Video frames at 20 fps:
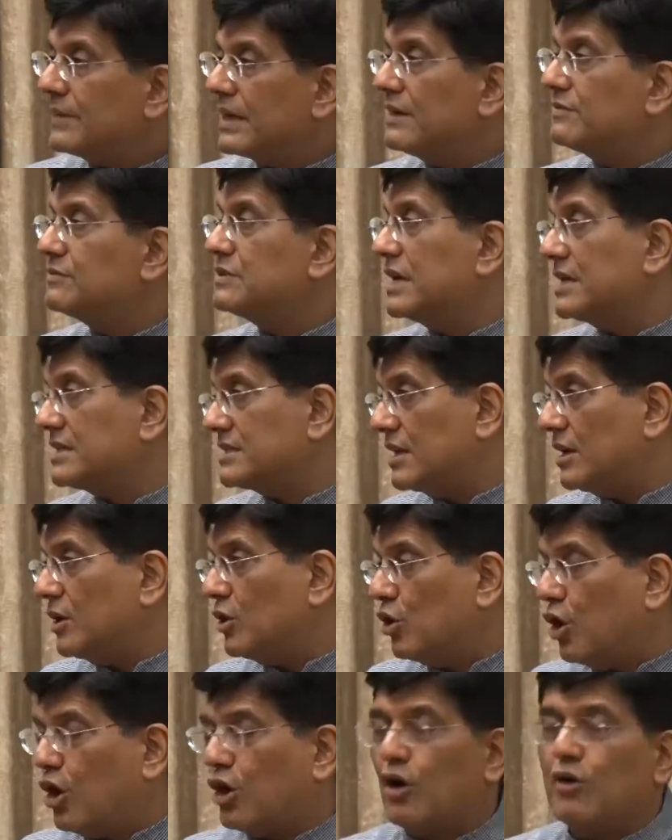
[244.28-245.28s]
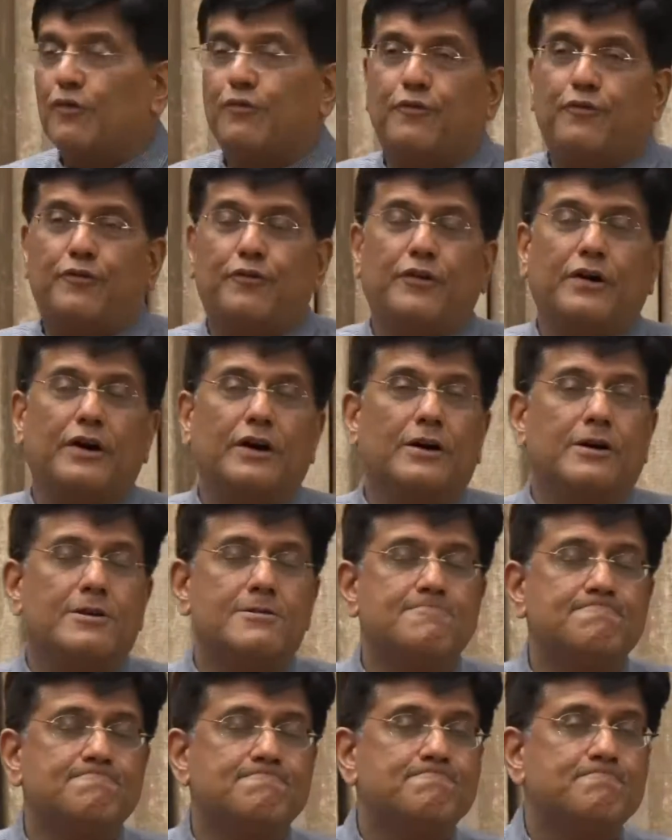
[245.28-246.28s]
gives us a lot of
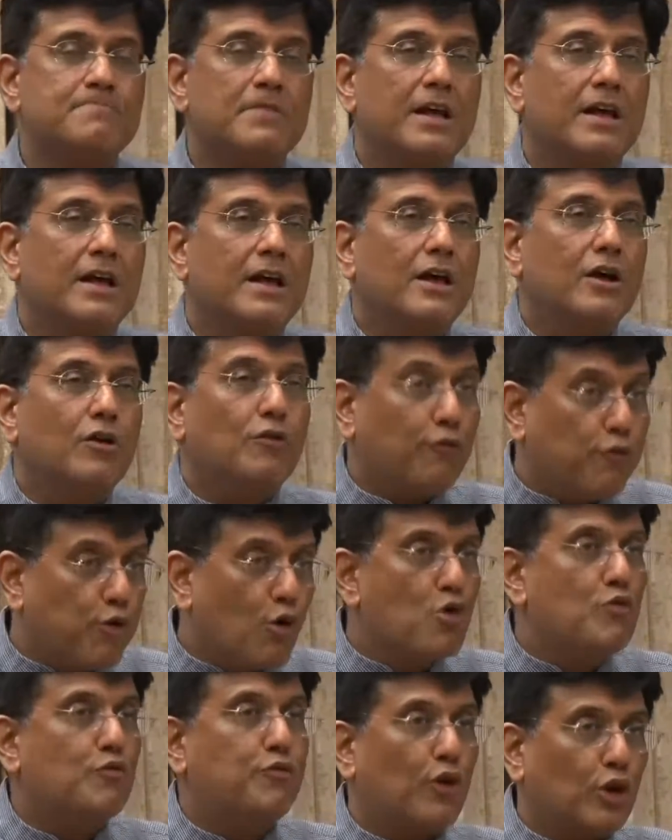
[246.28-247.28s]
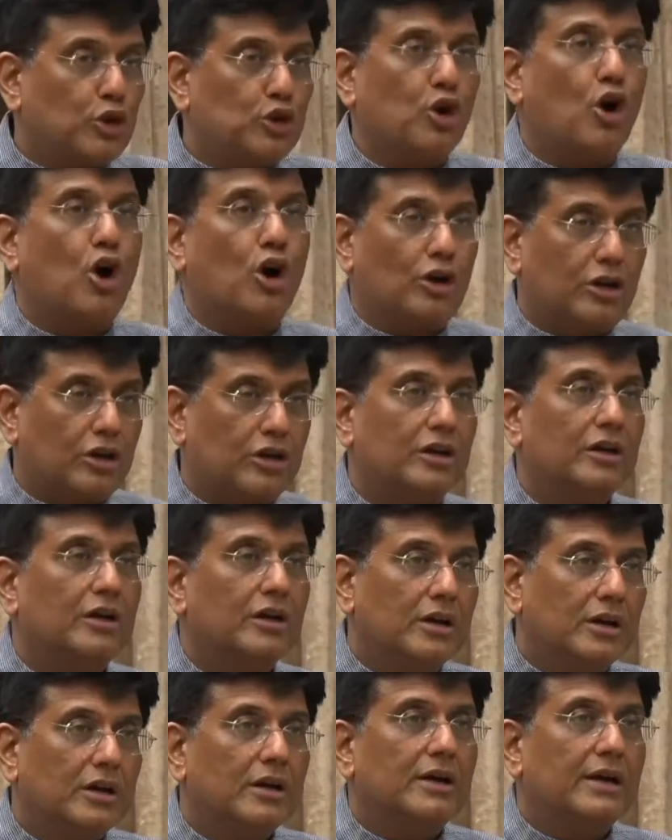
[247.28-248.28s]
food for thought,
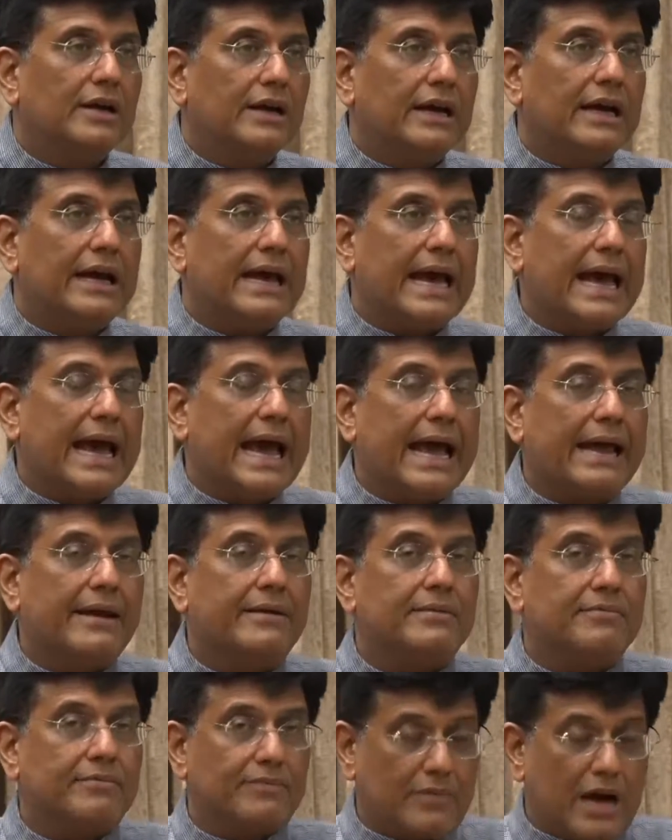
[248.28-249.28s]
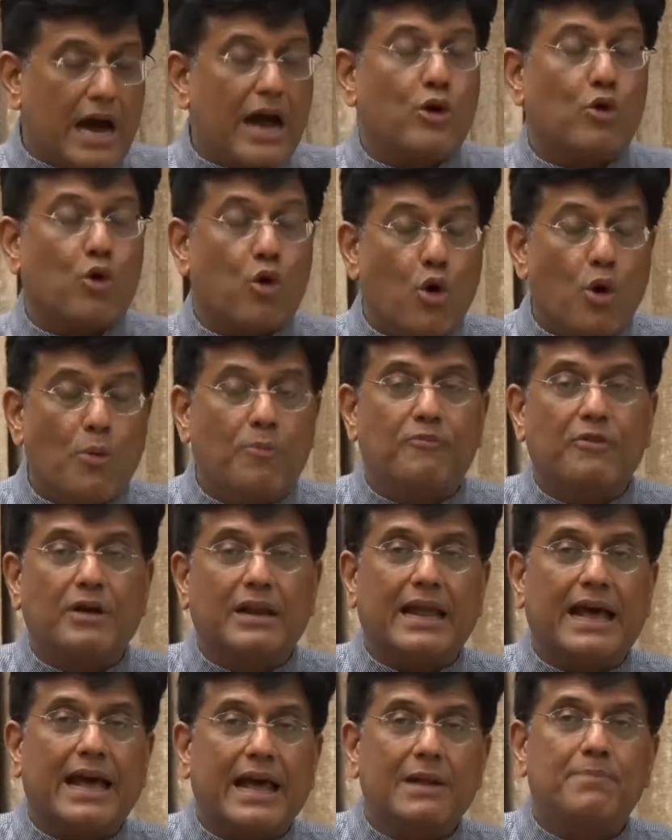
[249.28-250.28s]
and I hope
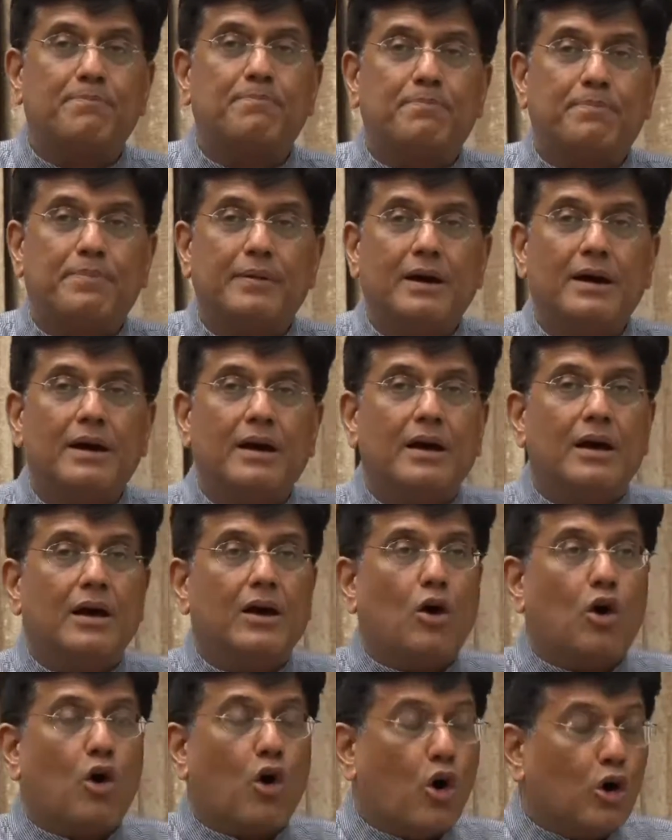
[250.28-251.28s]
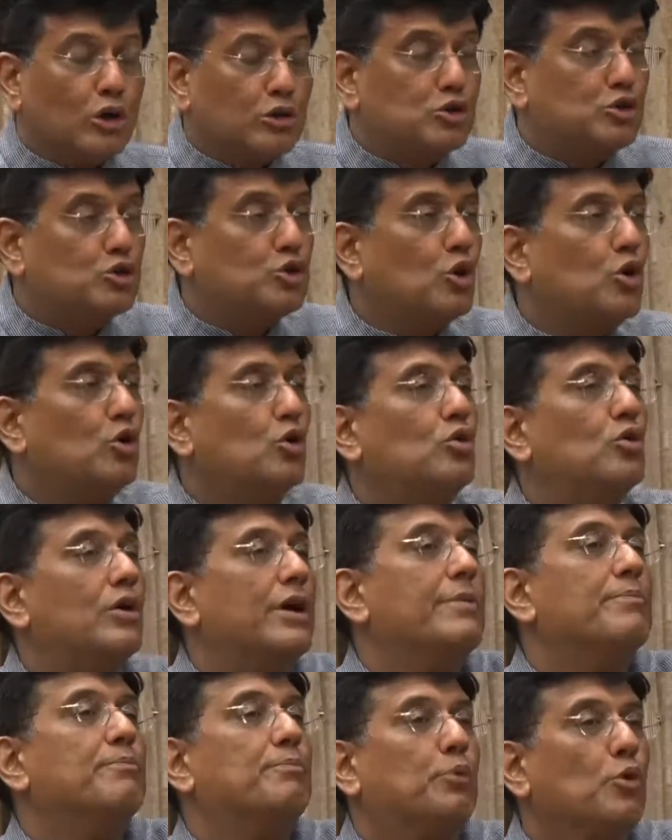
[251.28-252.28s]
will help also
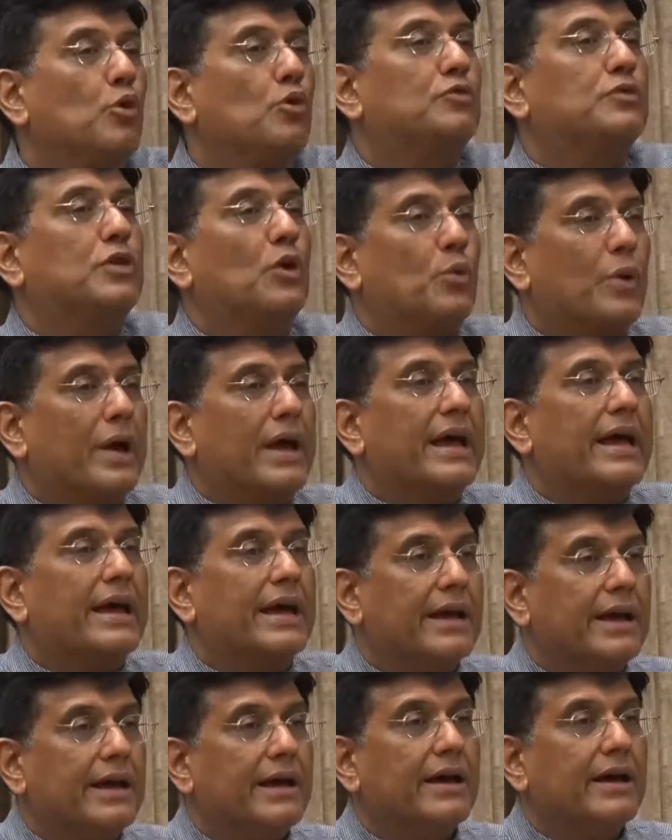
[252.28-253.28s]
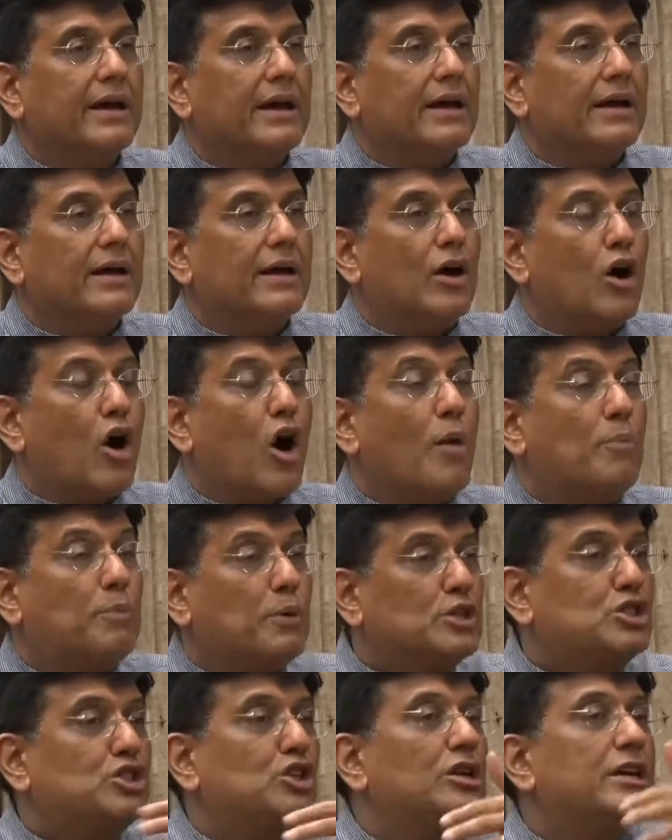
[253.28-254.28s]
improve the way
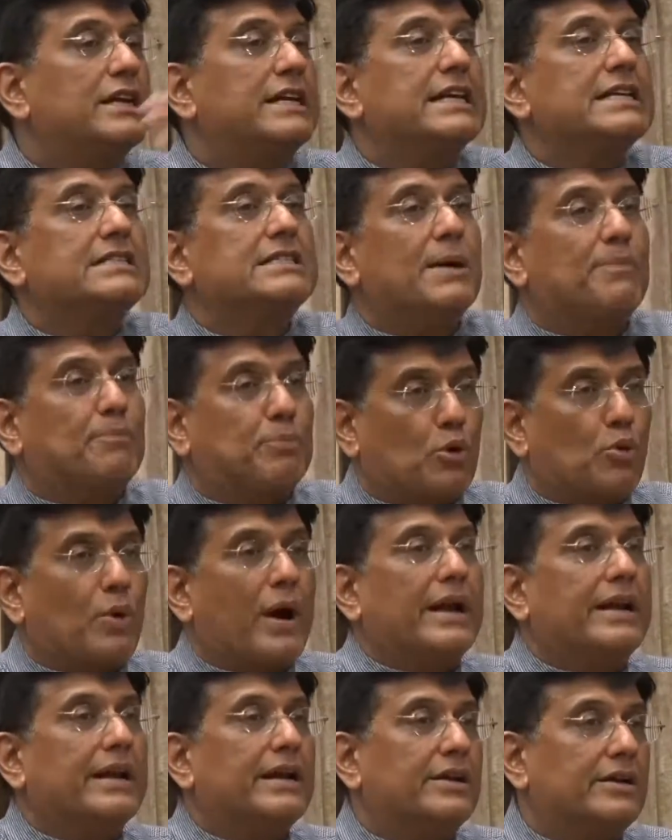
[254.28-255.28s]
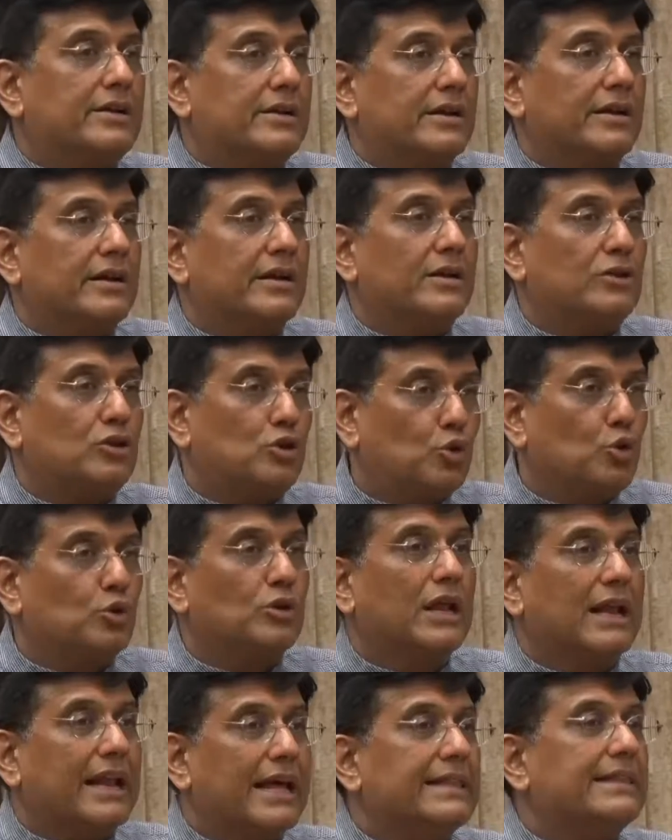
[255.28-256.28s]
opportunities are provided through
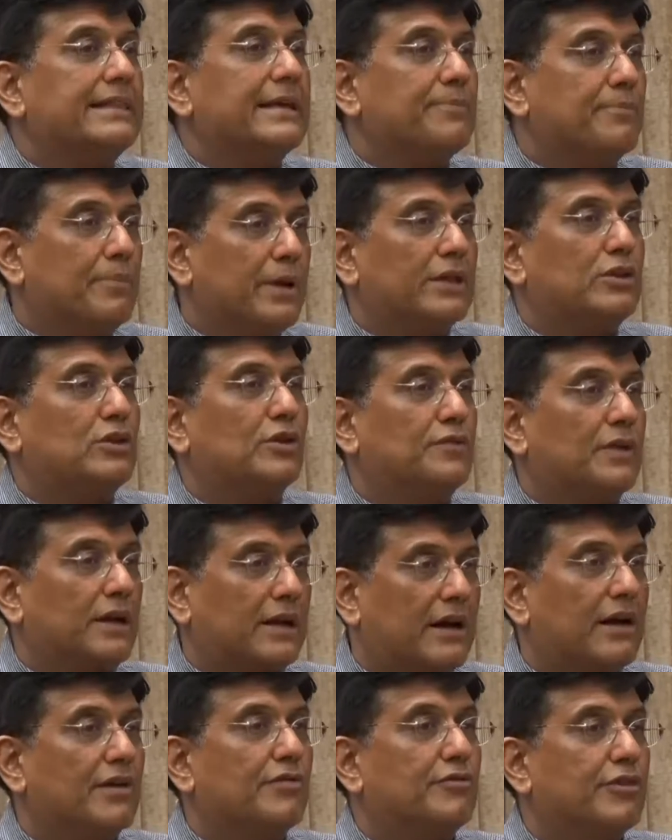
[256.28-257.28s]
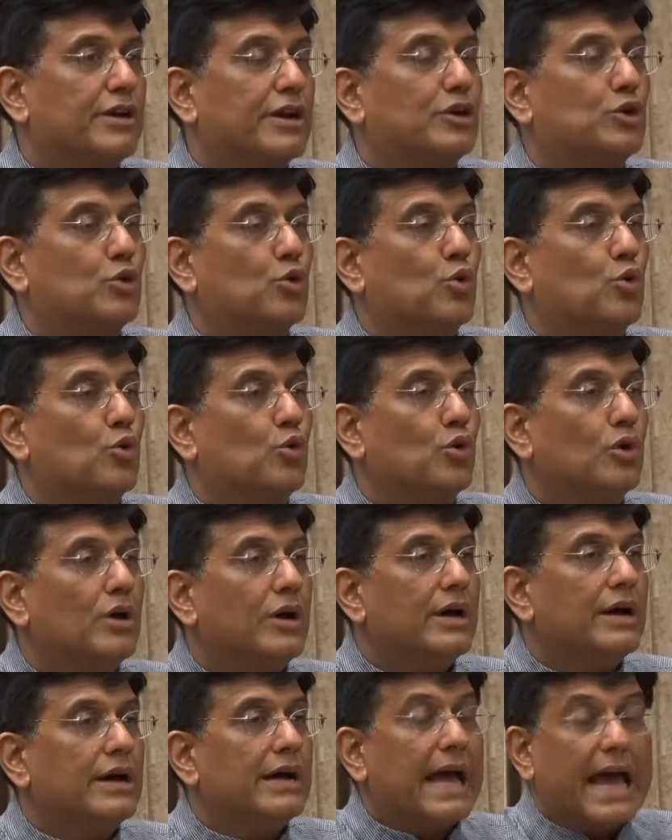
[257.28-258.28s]
the length and breadth of the country to
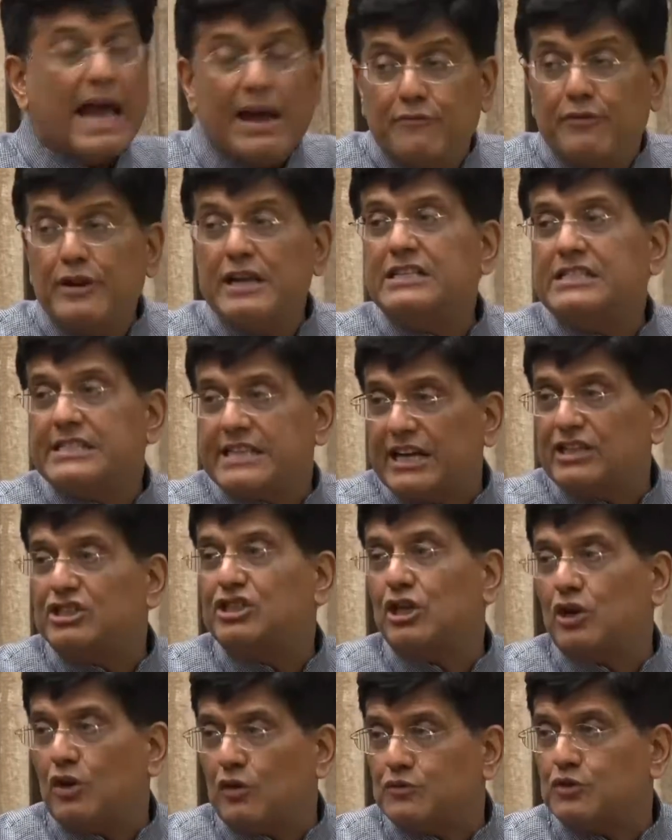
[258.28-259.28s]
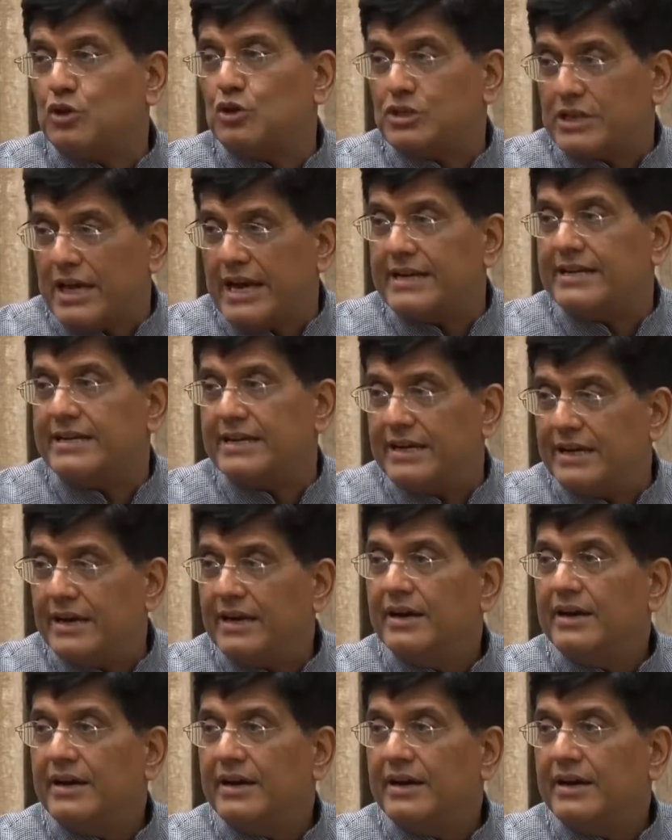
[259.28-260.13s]
every section of society